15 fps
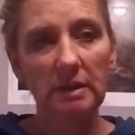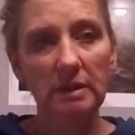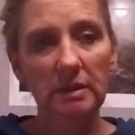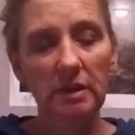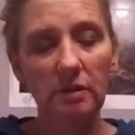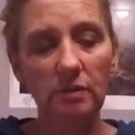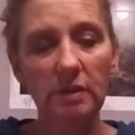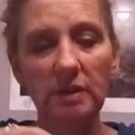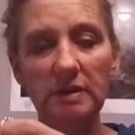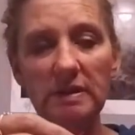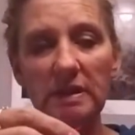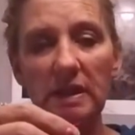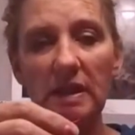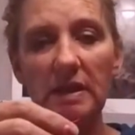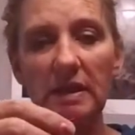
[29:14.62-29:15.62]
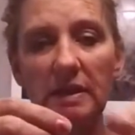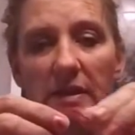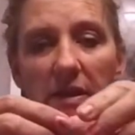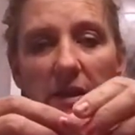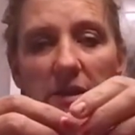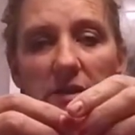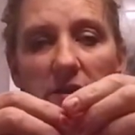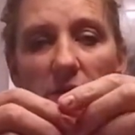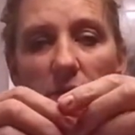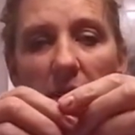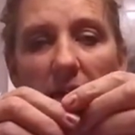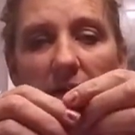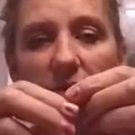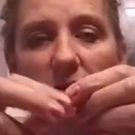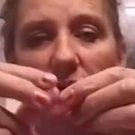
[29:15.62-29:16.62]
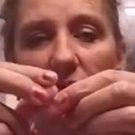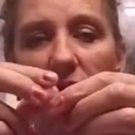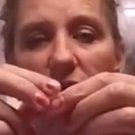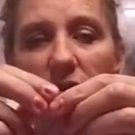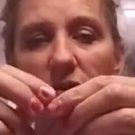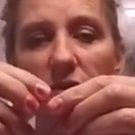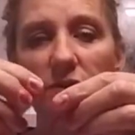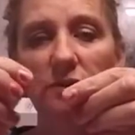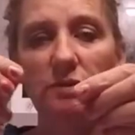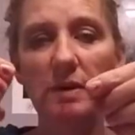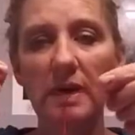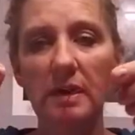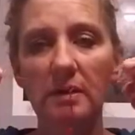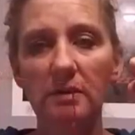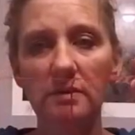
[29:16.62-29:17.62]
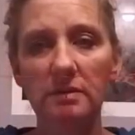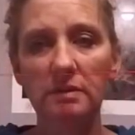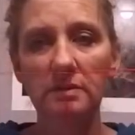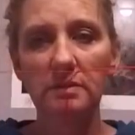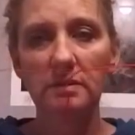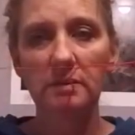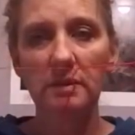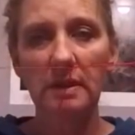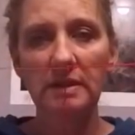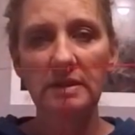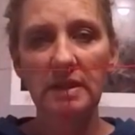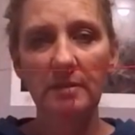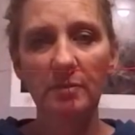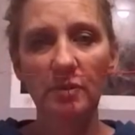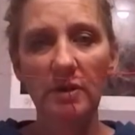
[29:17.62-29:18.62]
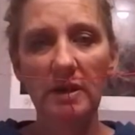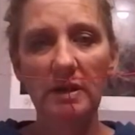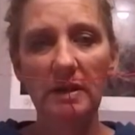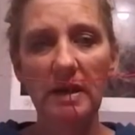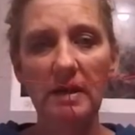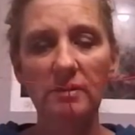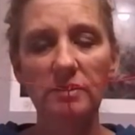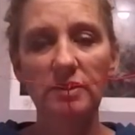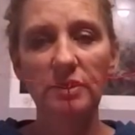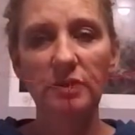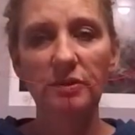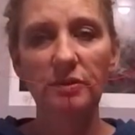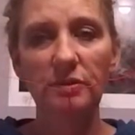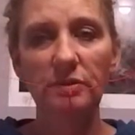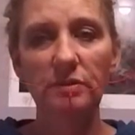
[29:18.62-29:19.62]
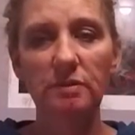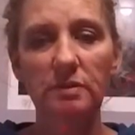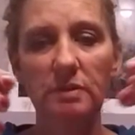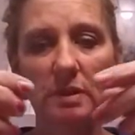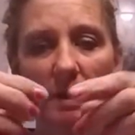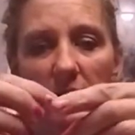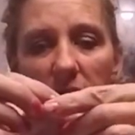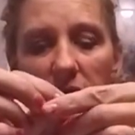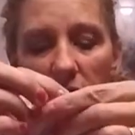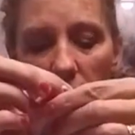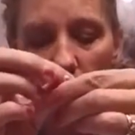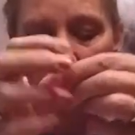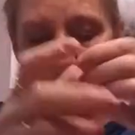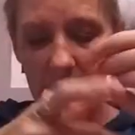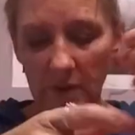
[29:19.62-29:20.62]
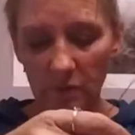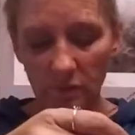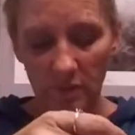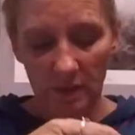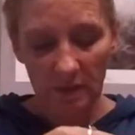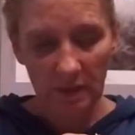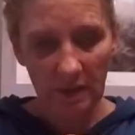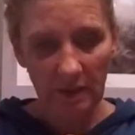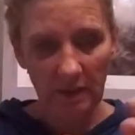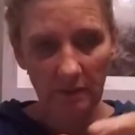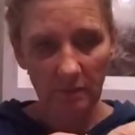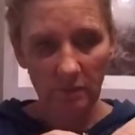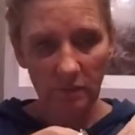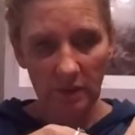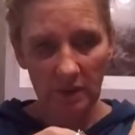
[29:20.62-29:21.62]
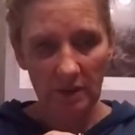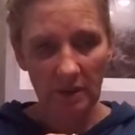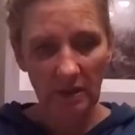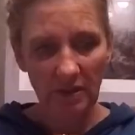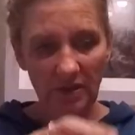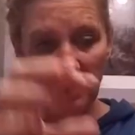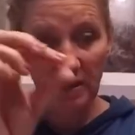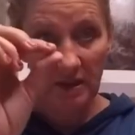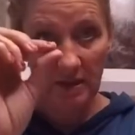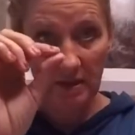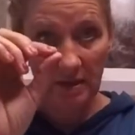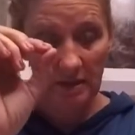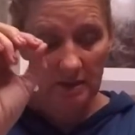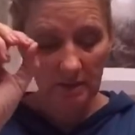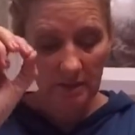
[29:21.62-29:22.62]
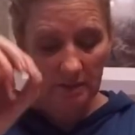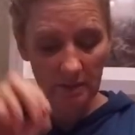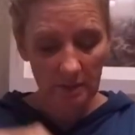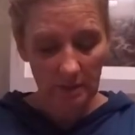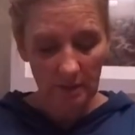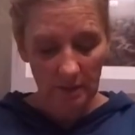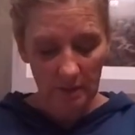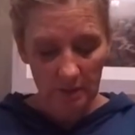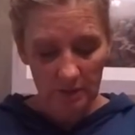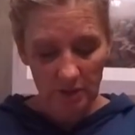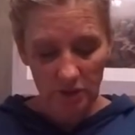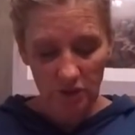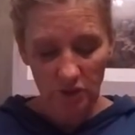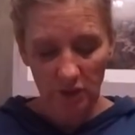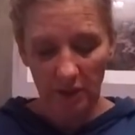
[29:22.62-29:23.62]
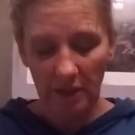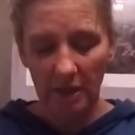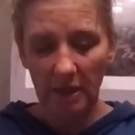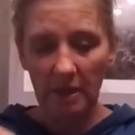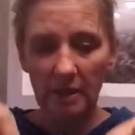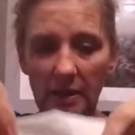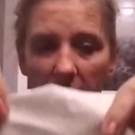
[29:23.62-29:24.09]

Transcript: They're real skinny. So I took 2 out. I separated out 2, so it would be really, really thin string,